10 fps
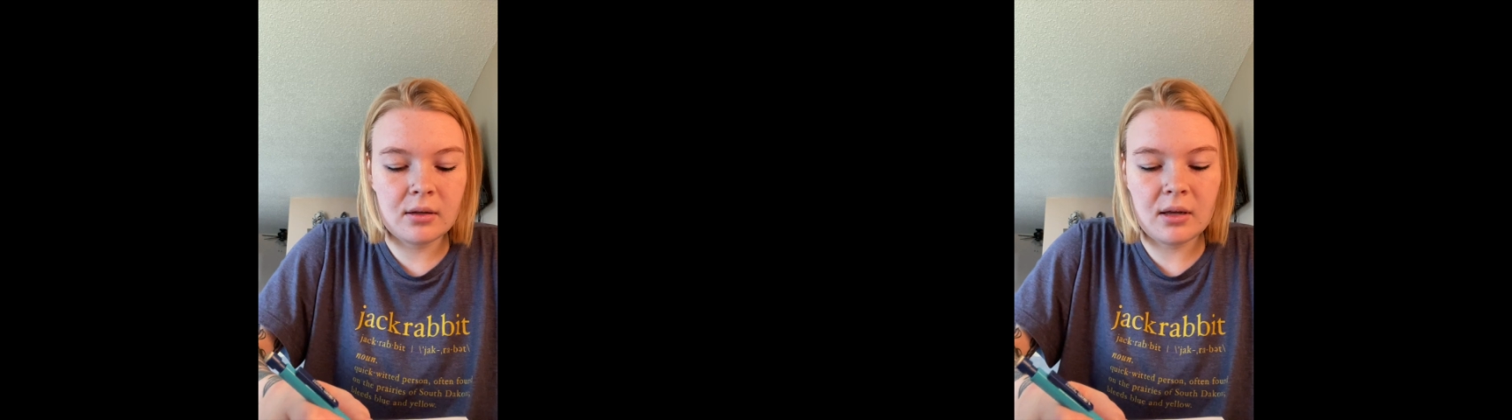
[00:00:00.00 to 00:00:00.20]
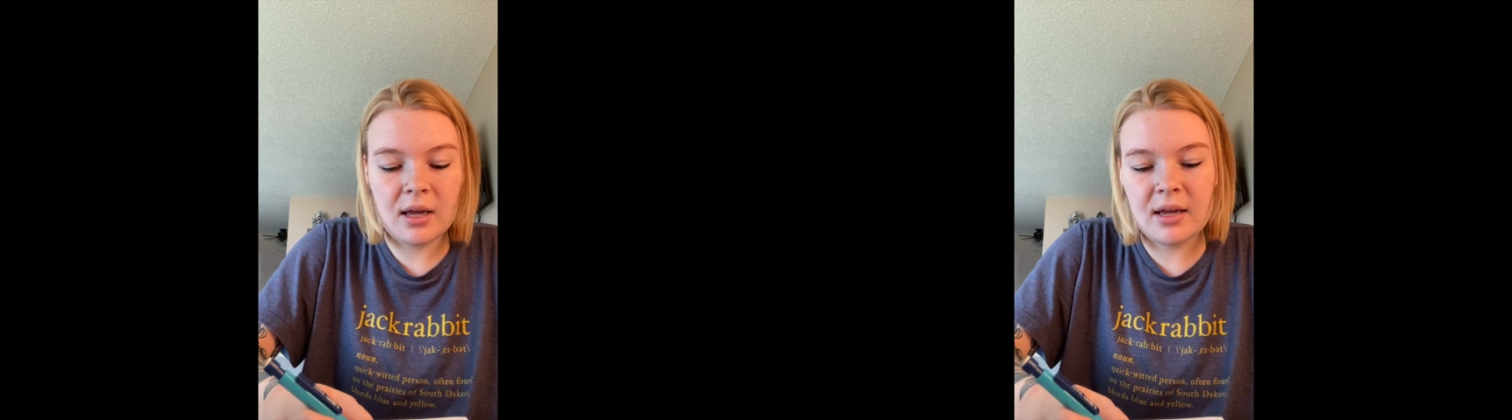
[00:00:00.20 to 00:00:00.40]

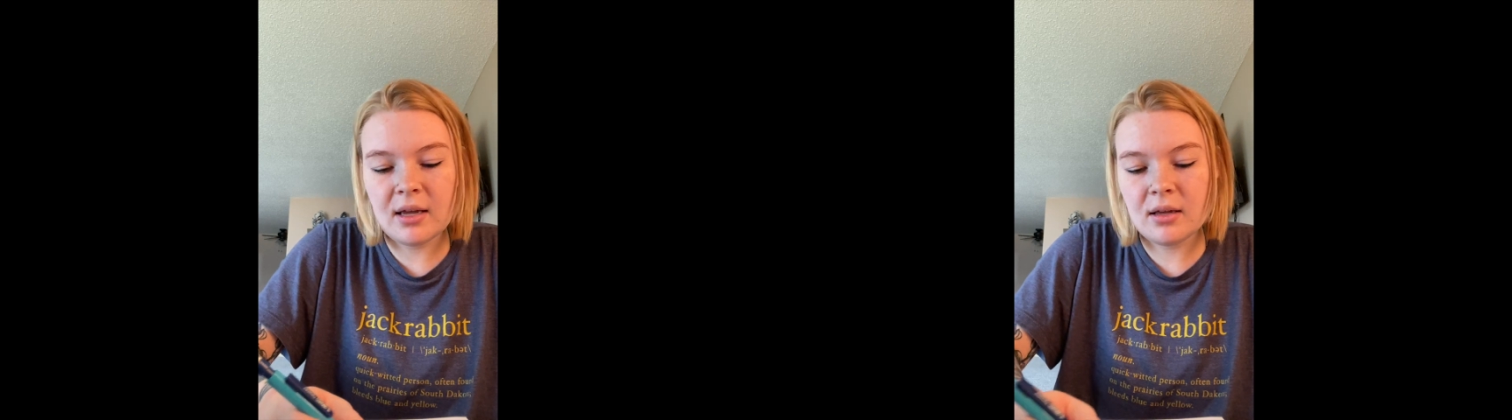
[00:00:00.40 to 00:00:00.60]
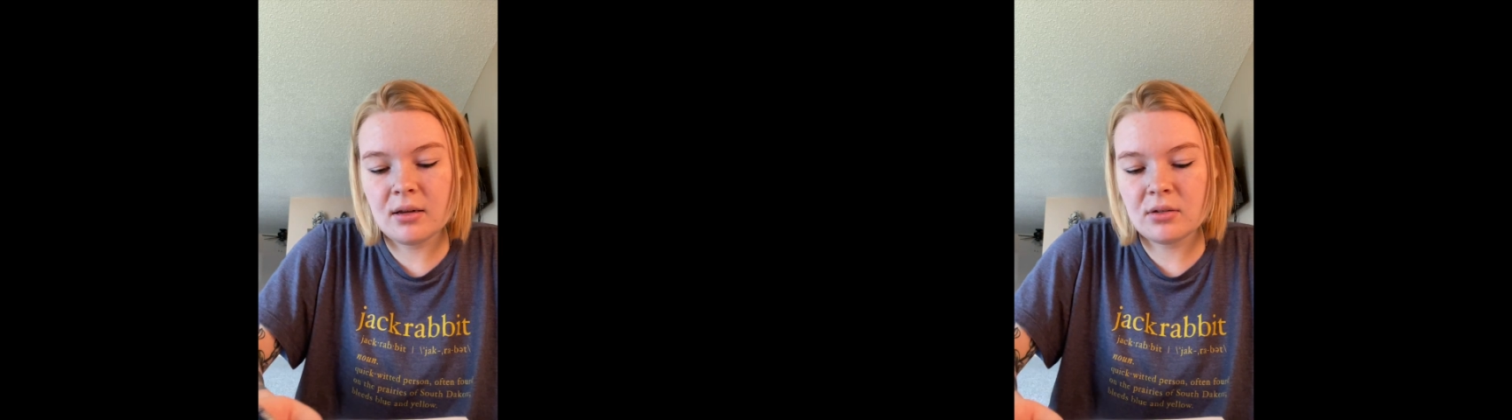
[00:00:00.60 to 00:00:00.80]

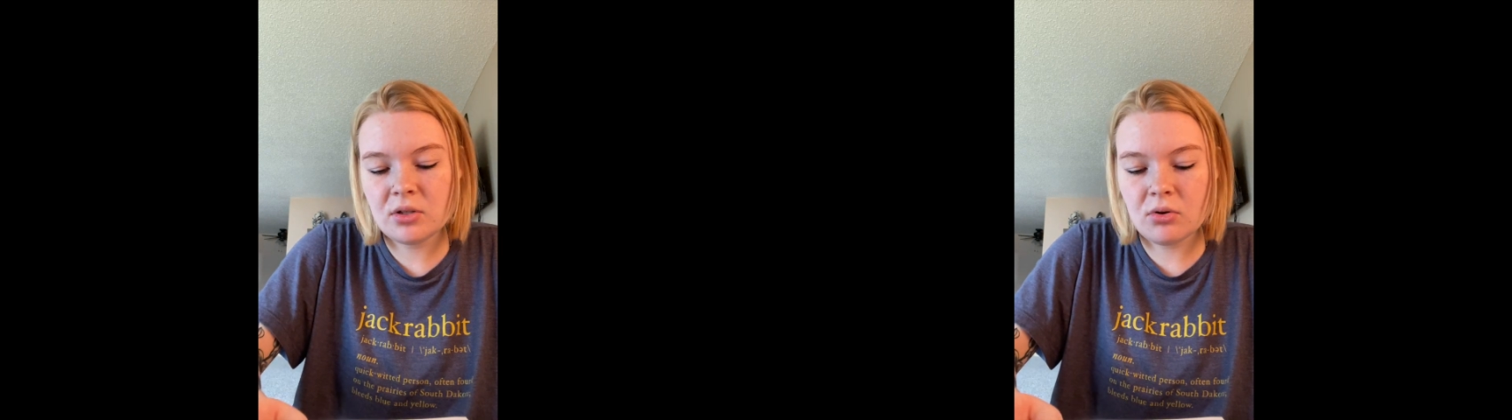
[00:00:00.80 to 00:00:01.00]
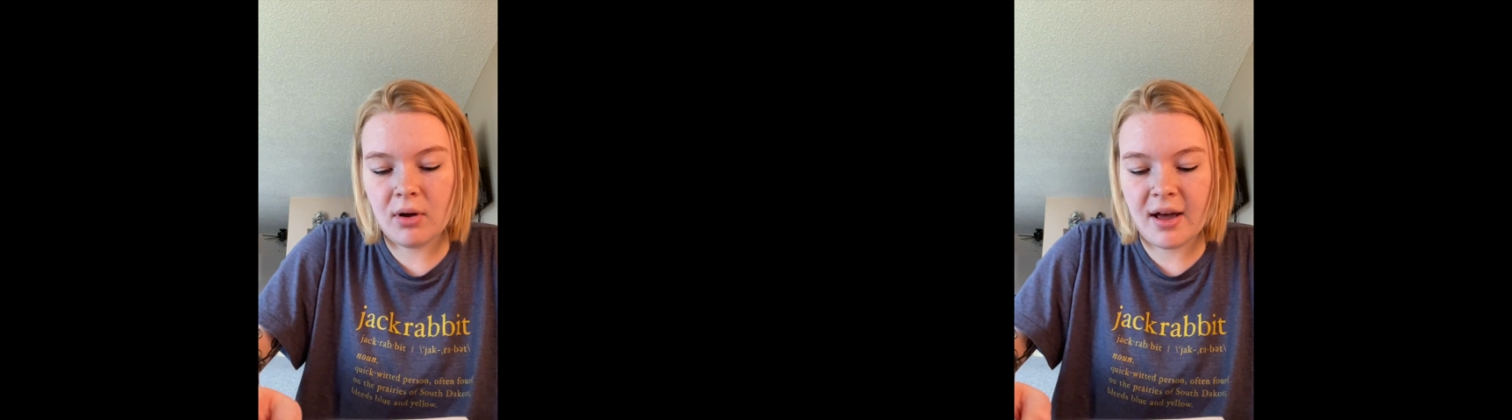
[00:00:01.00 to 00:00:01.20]
And
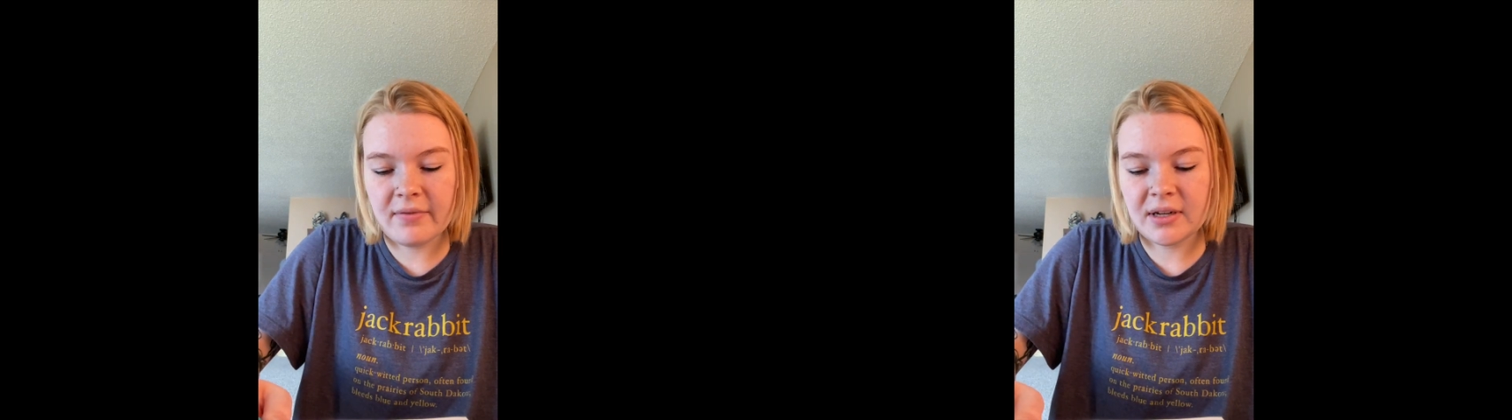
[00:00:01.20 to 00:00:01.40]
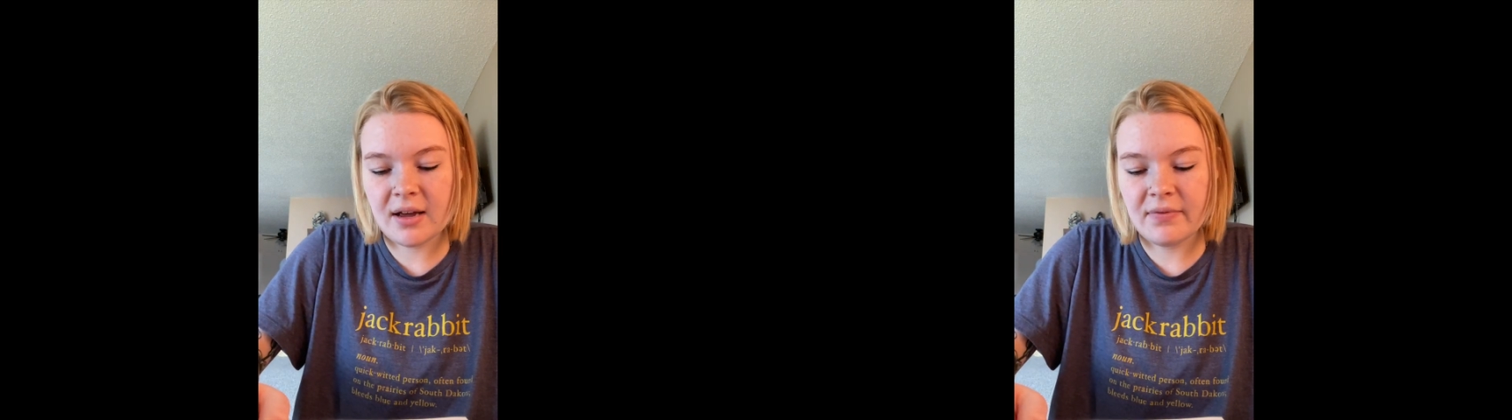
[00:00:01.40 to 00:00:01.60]
you don't
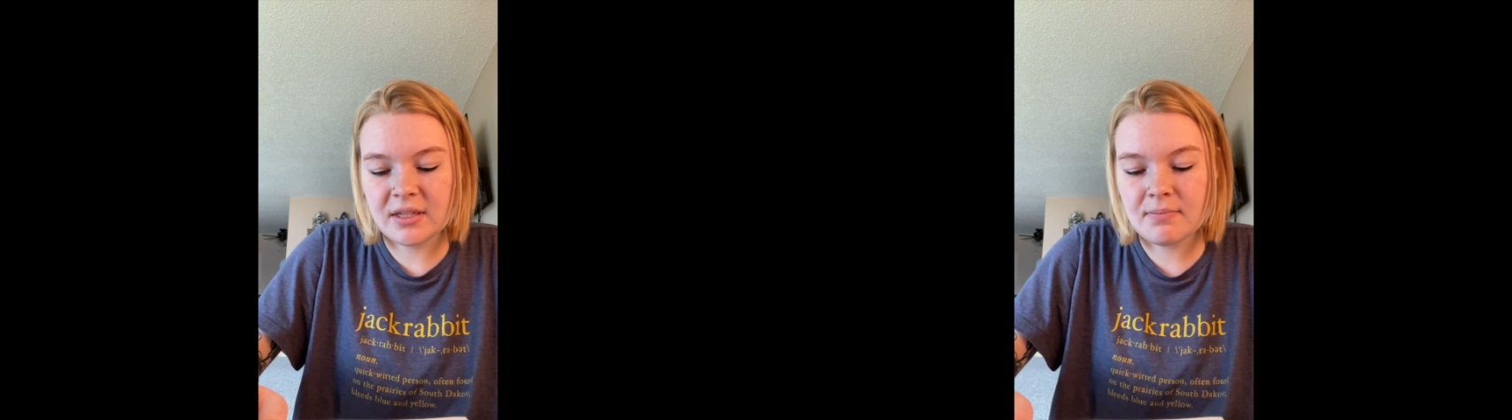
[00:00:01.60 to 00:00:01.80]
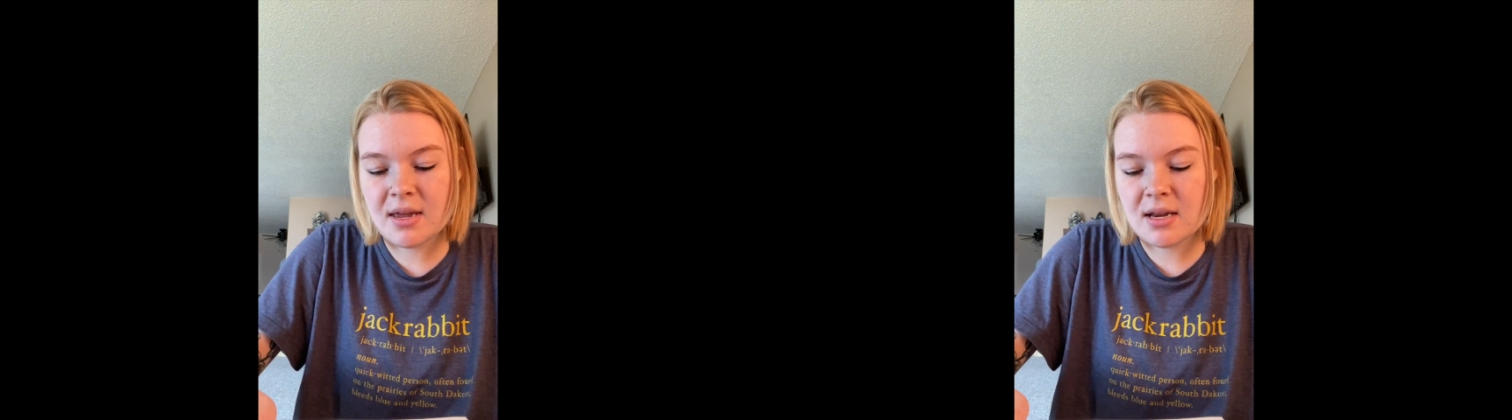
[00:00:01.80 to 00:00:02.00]
have to have
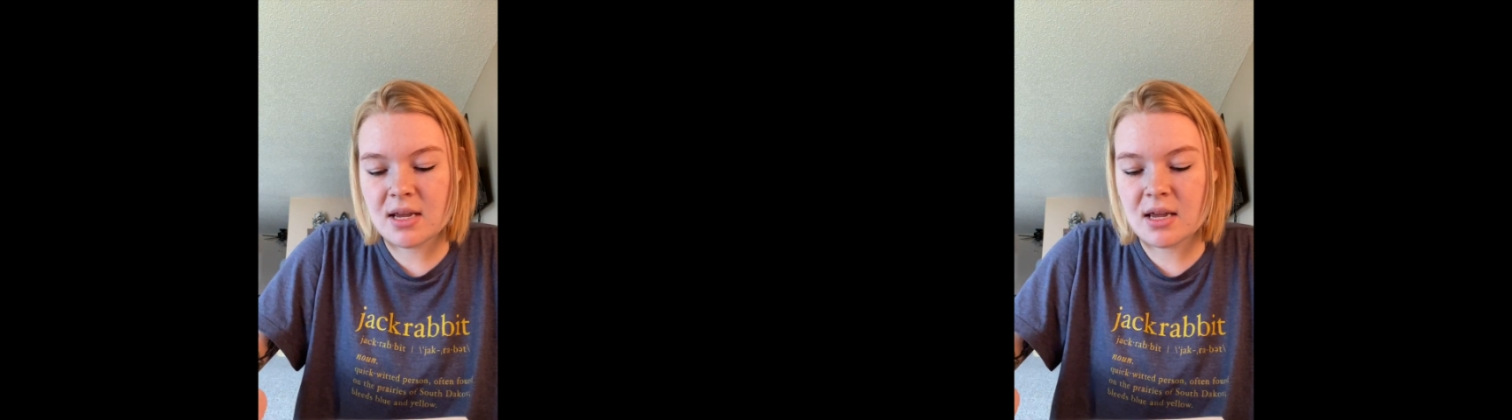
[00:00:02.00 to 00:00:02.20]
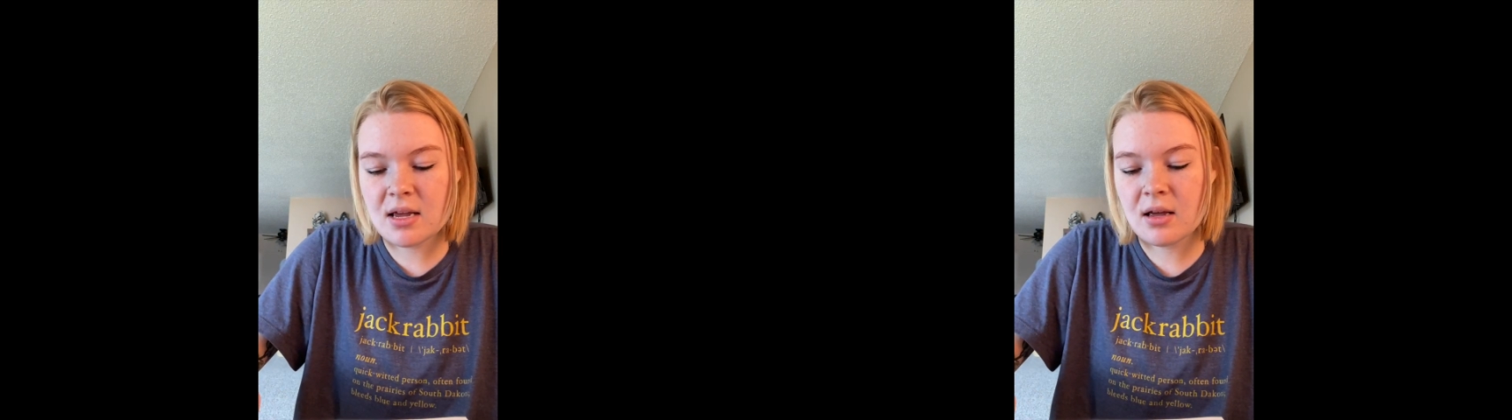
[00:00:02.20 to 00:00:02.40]
this
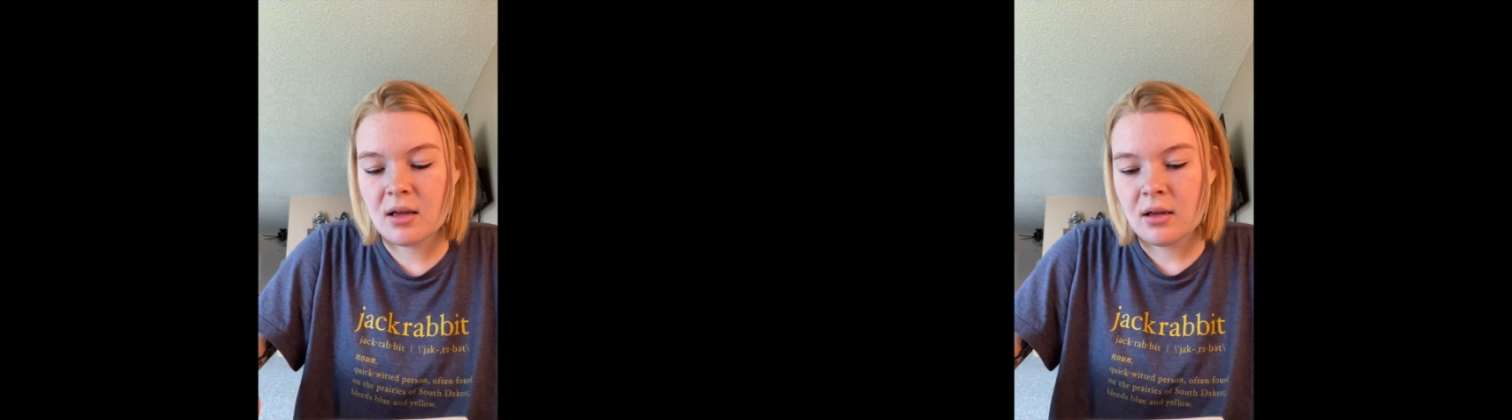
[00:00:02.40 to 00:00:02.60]
many.